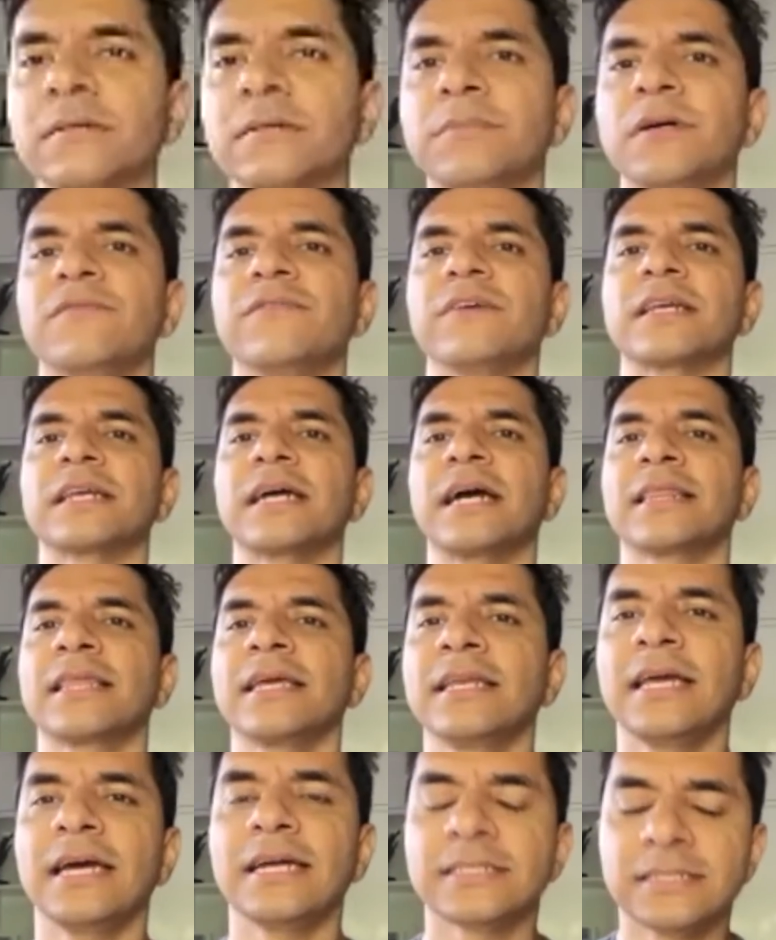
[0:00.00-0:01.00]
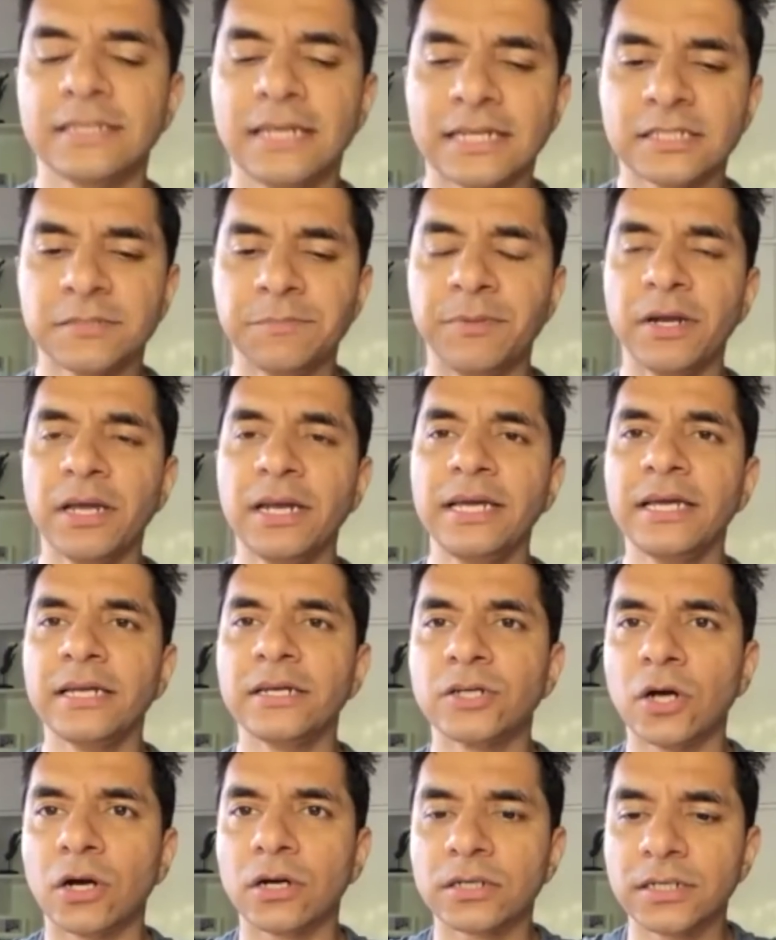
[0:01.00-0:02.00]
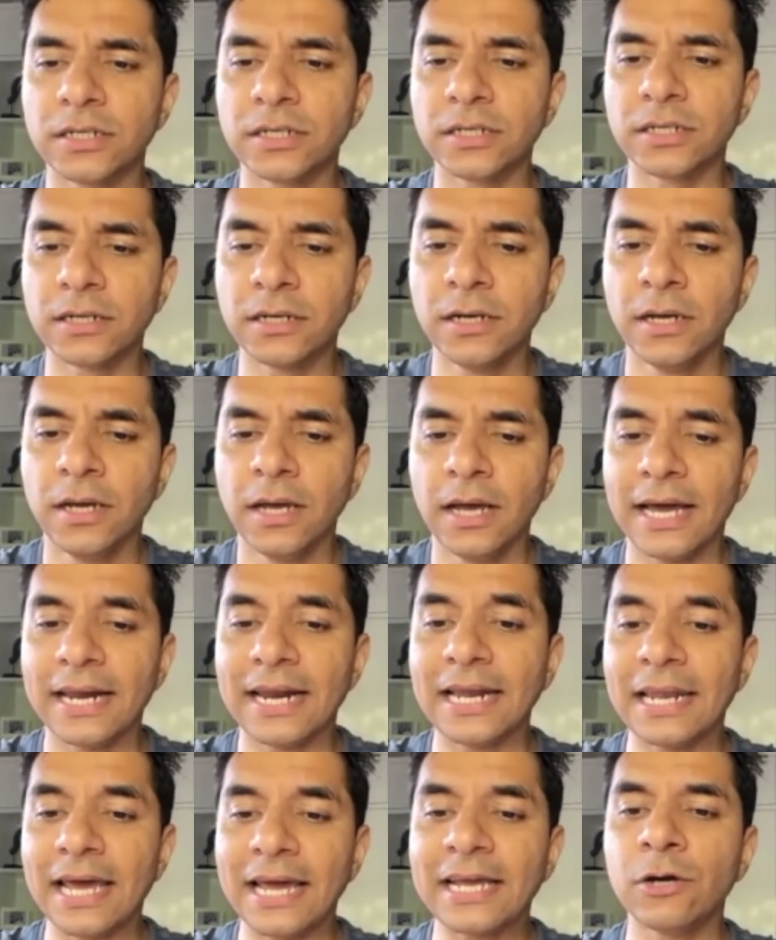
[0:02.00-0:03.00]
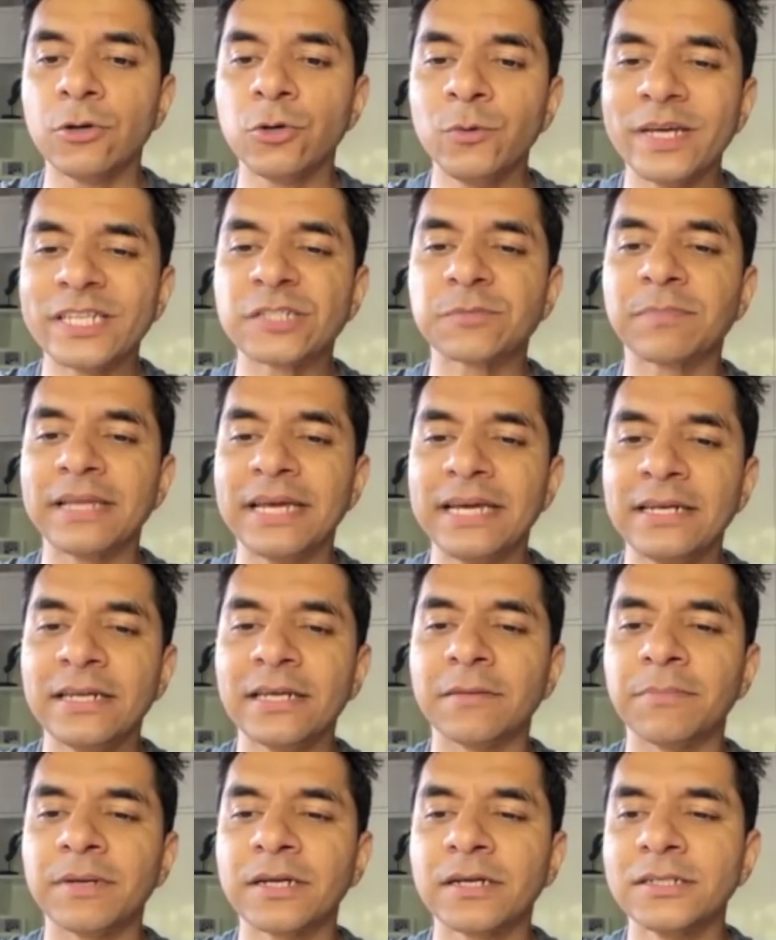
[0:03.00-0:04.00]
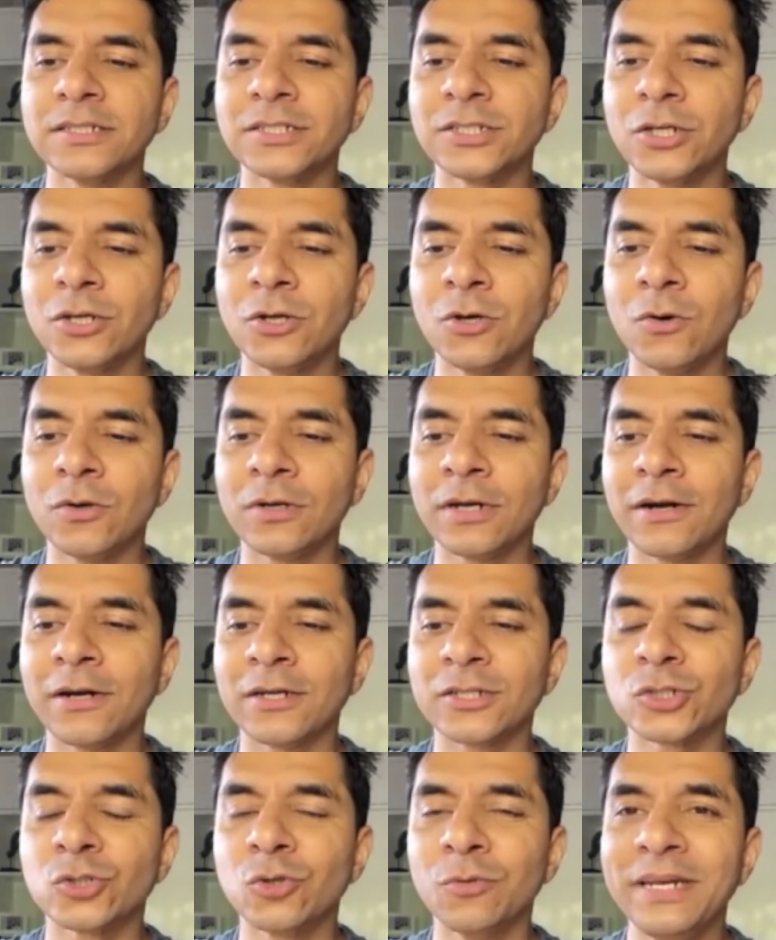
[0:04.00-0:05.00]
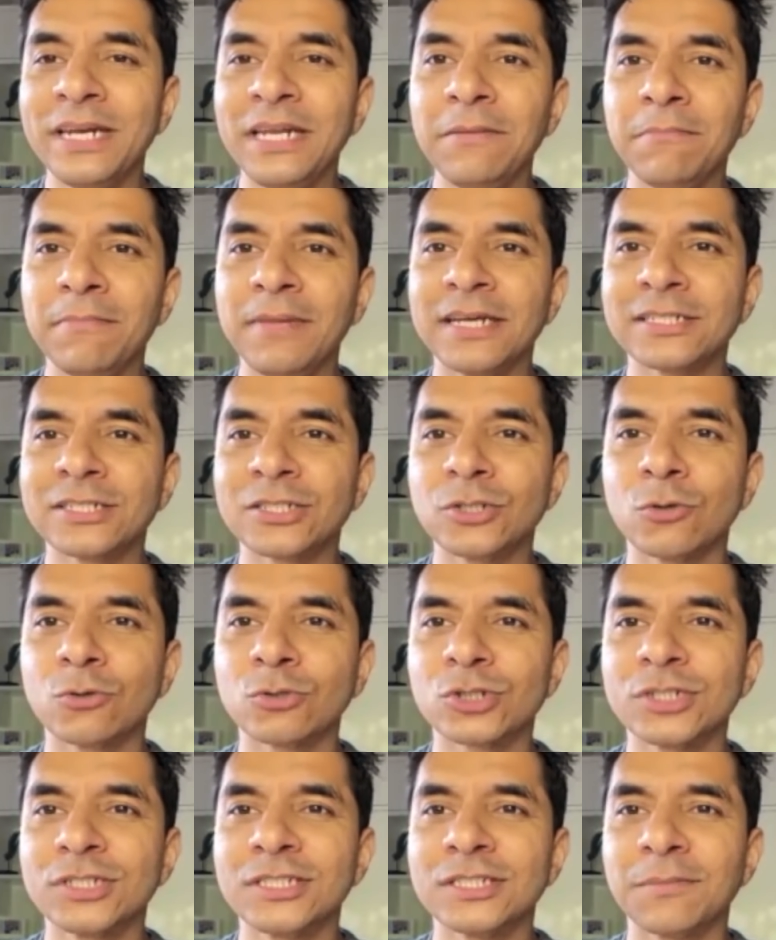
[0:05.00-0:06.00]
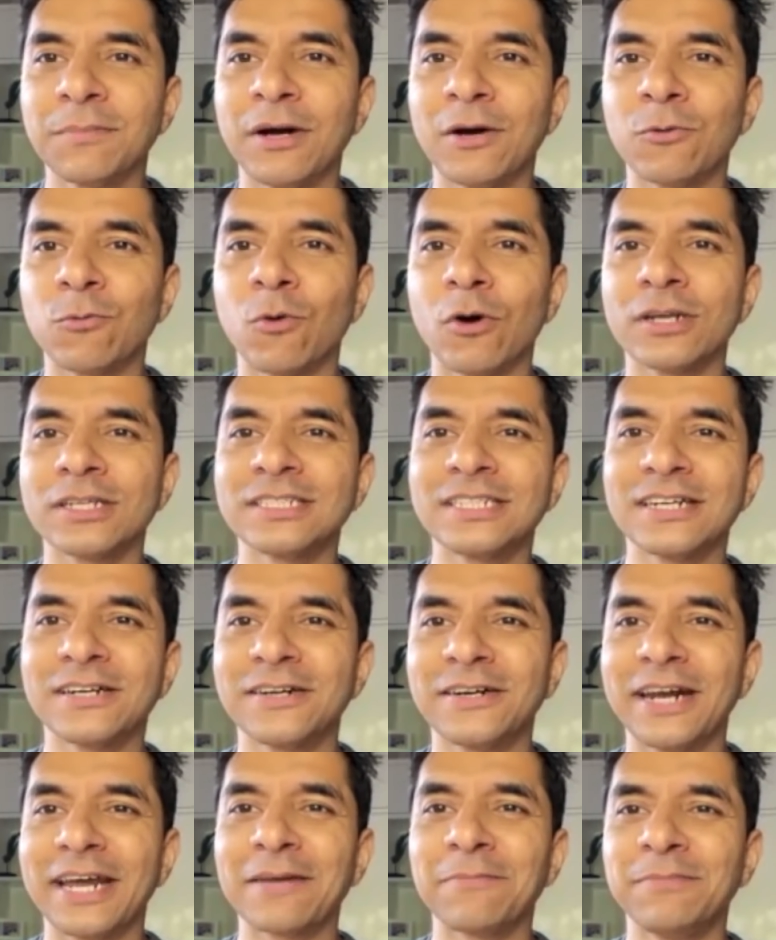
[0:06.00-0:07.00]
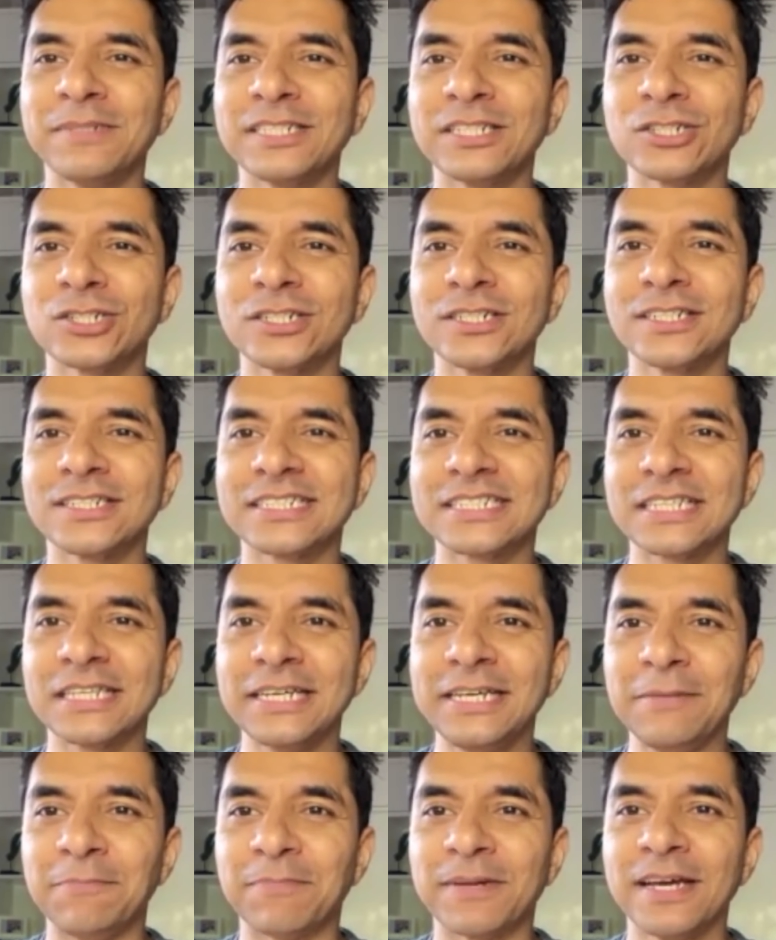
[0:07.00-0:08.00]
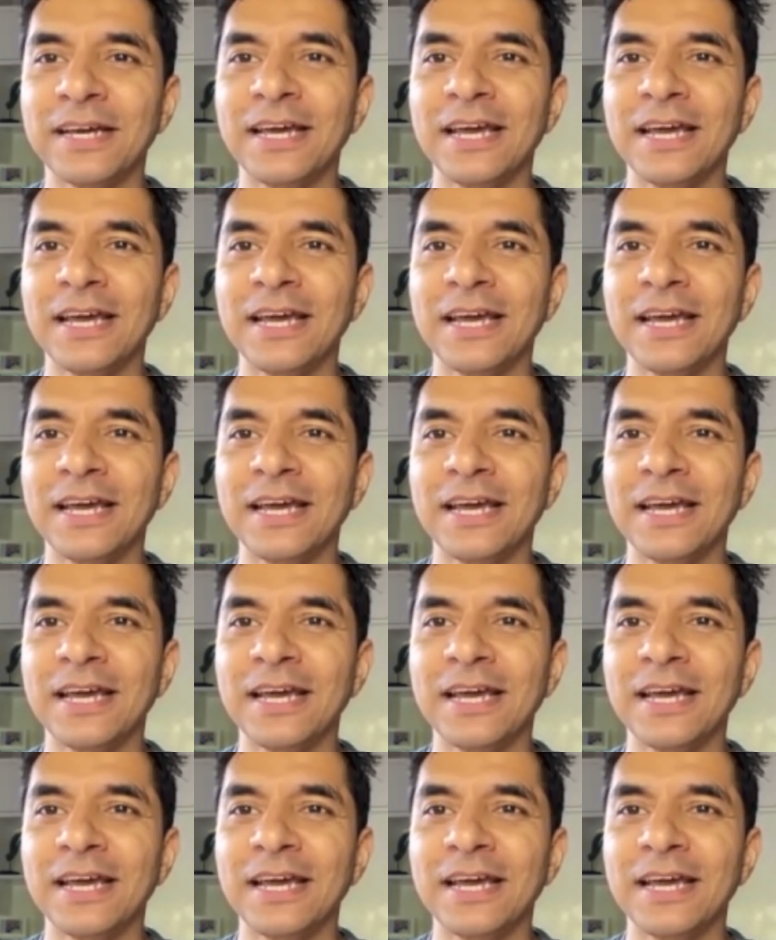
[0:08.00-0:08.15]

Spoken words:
Perfect. I think that's brilliant, doctor. And I like how you explained it because, you know, there are so many mixed notions about what is the correct position to sleep.